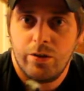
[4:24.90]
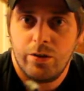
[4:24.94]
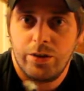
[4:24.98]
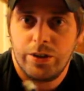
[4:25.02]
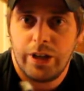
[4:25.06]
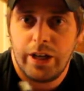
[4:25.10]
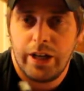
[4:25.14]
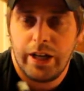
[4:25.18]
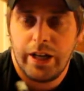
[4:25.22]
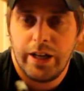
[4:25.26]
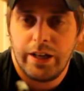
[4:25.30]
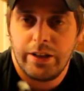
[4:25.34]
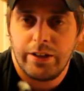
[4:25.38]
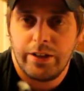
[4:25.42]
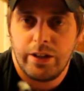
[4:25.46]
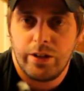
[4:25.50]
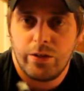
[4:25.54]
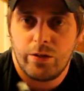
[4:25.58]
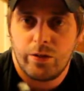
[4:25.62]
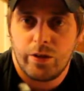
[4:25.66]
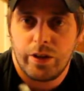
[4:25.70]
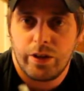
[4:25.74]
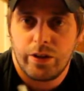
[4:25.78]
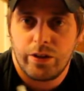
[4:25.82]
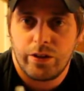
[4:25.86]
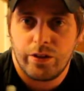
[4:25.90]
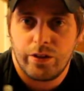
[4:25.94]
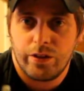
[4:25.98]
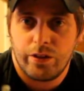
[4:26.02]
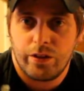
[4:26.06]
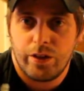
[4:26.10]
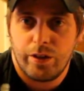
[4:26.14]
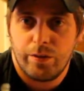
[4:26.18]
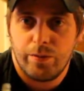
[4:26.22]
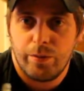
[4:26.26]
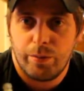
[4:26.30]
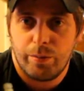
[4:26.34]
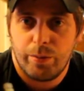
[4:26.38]
Wish I had these when I was
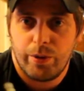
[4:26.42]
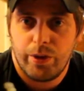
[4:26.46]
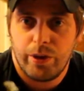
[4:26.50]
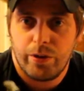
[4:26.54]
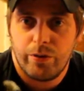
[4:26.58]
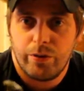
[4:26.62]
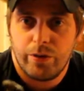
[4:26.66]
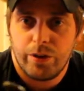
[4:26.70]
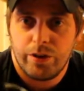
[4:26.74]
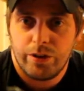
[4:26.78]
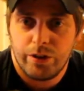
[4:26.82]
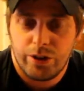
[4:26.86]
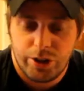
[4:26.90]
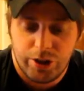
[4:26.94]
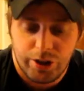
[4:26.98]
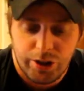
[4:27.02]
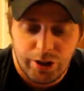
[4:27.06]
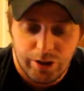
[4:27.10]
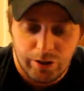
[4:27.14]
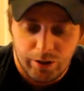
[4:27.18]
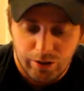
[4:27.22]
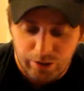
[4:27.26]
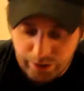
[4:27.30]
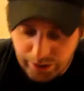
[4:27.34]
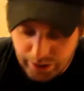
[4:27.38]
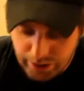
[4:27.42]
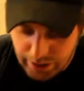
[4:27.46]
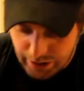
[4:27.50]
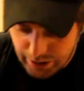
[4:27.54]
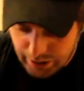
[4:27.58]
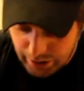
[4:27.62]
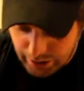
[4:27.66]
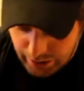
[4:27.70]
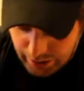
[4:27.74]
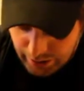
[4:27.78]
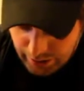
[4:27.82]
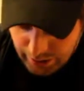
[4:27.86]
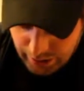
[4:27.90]
little. I'd be playing with this shit all
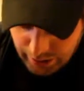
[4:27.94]
day.